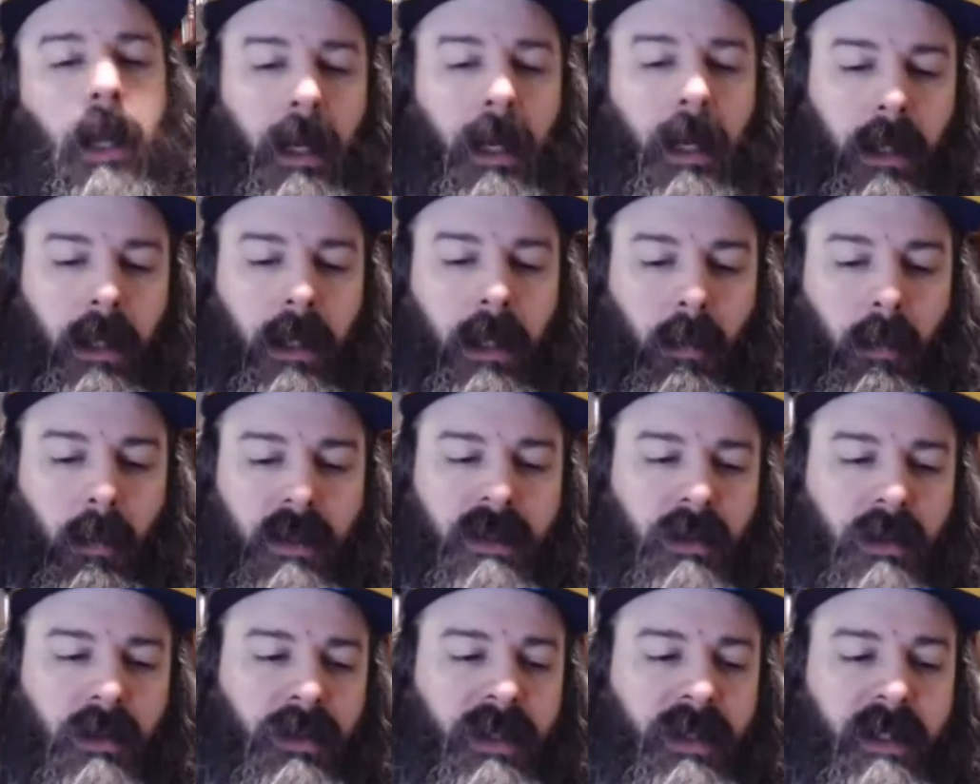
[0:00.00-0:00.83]
and it
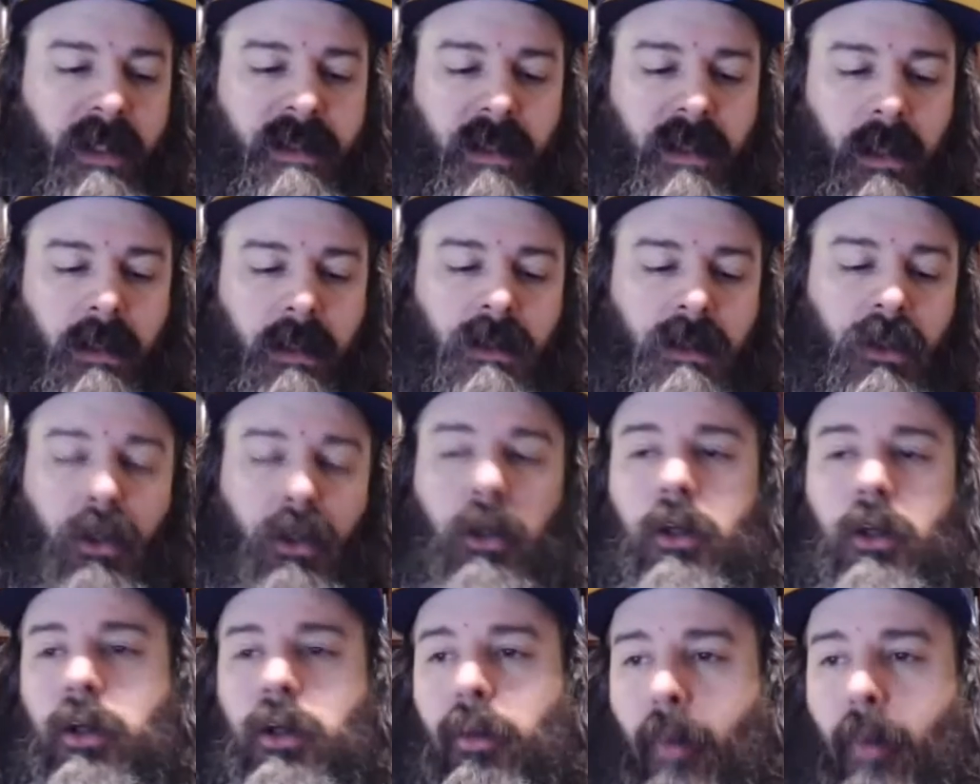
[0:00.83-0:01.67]
would do things like
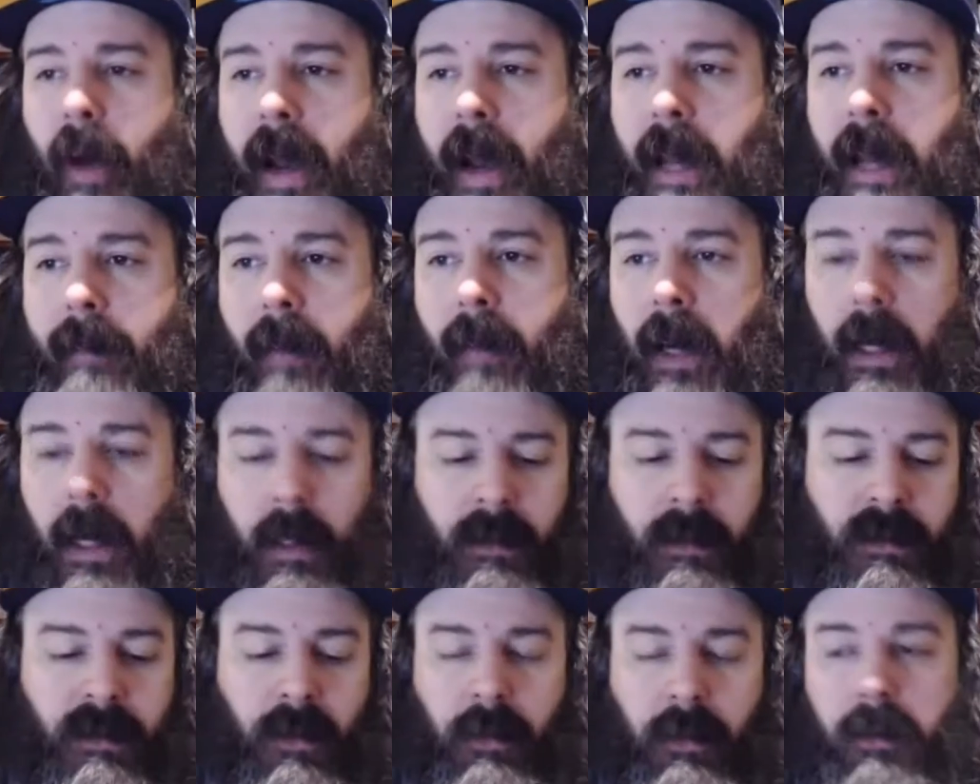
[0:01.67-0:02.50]
turn grime
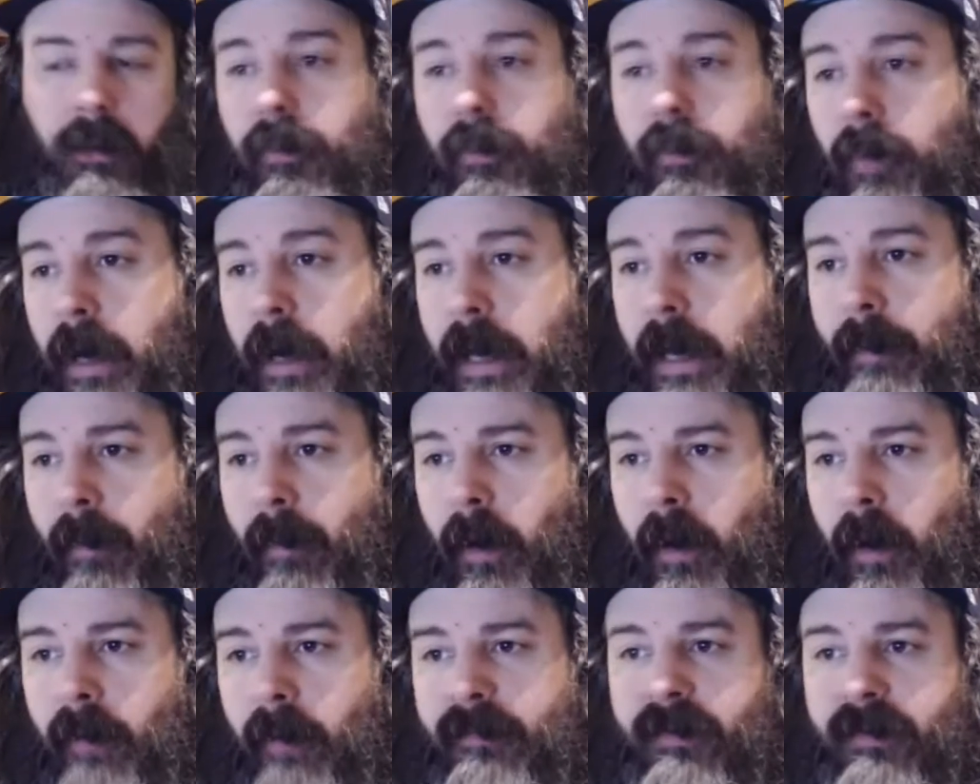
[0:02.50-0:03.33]
on, turn grime
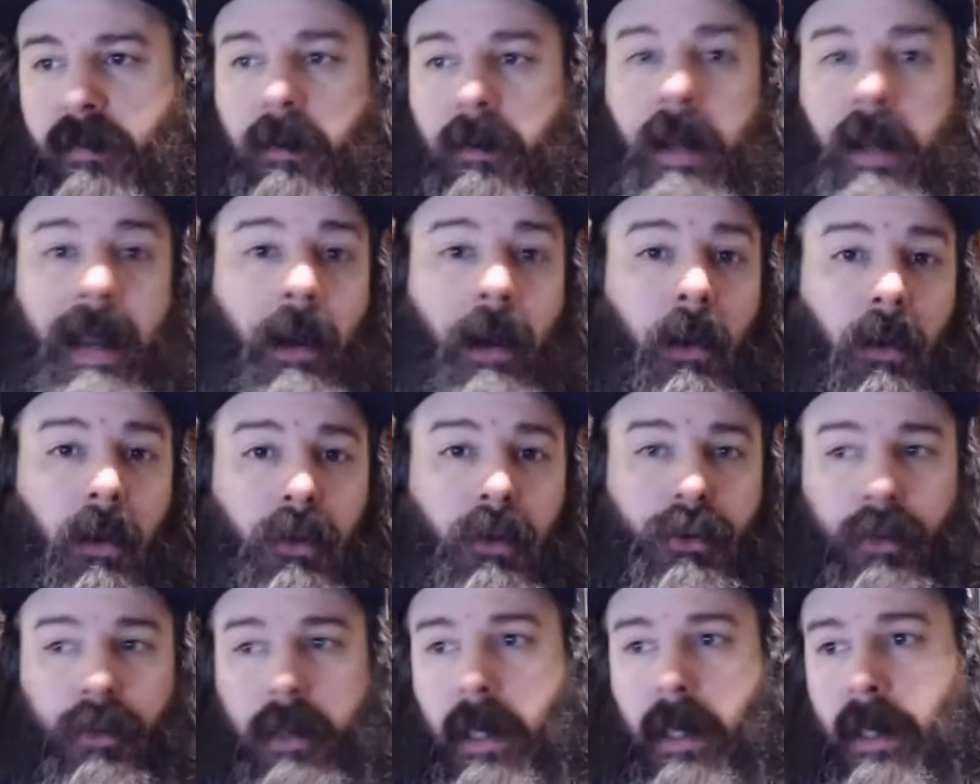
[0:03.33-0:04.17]
off, turn
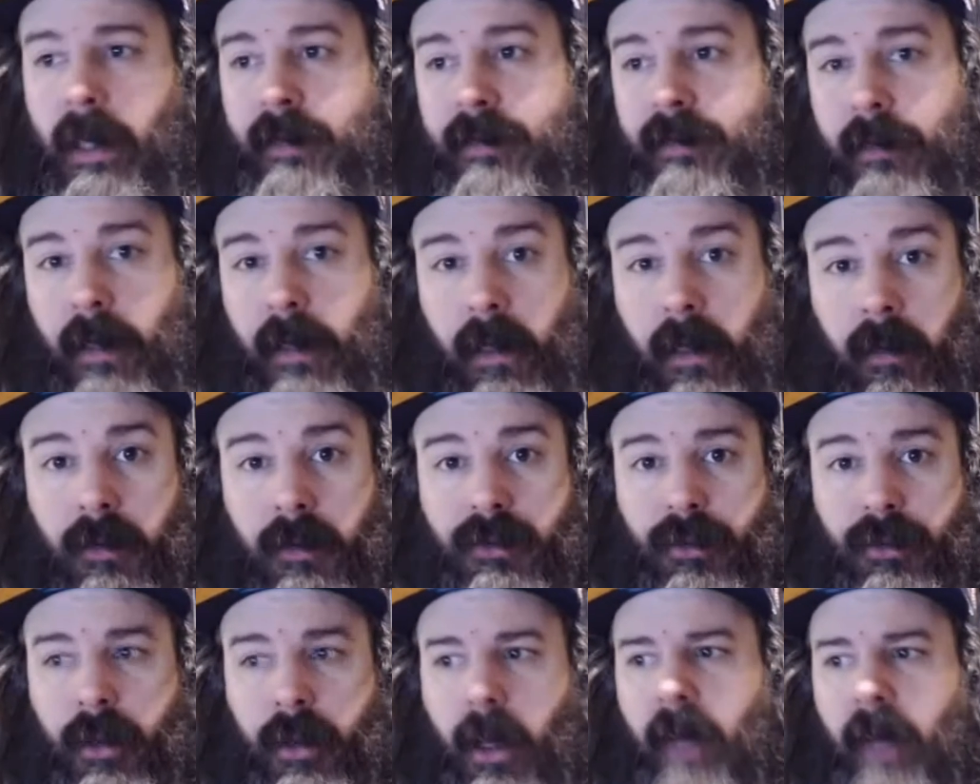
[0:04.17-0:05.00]
heraldry on, turn
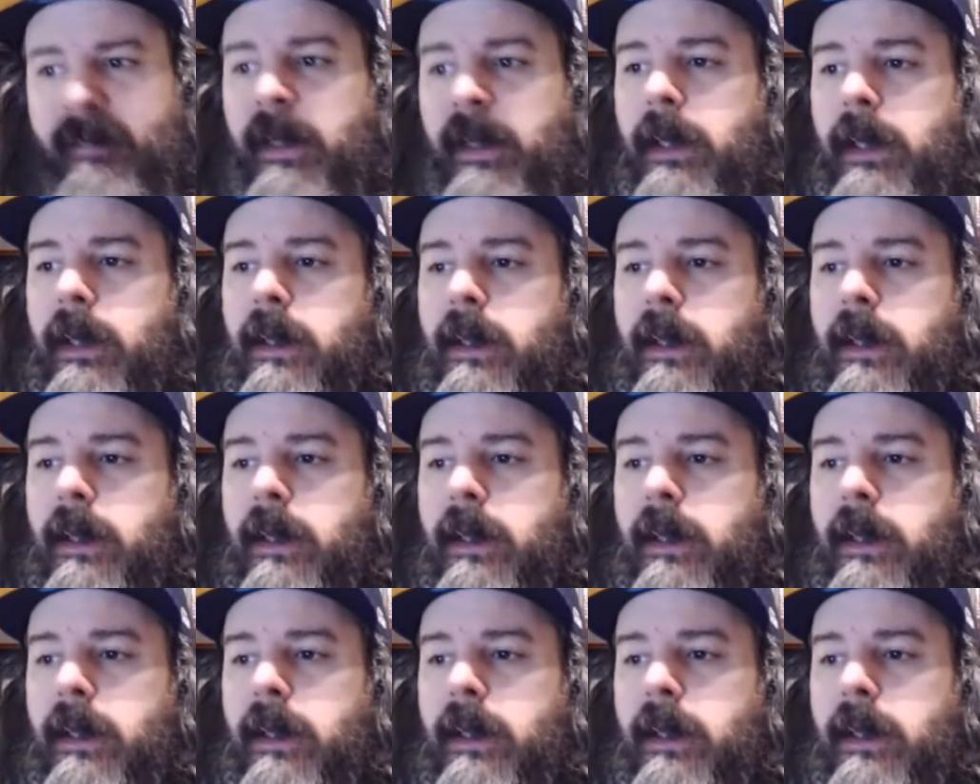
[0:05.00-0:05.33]
heraldry off.